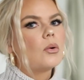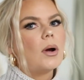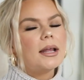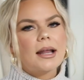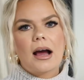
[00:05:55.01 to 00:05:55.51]

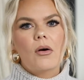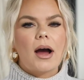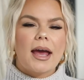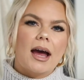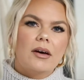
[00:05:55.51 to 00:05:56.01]
right now
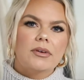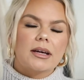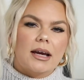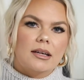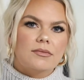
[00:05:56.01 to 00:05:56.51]
I have it
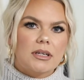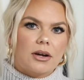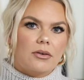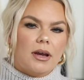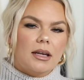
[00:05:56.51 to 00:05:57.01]
kind of
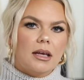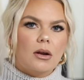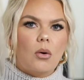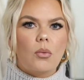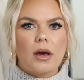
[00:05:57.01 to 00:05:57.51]

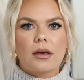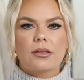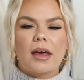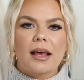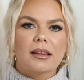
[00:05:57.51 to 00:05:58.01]
decorated
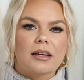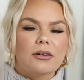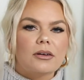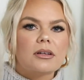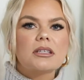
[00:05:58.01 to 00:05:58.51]
with a
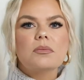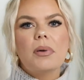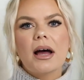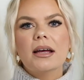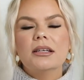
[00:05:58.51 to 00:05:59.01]
little
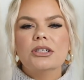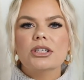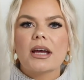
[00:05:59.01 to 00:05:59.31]
sponge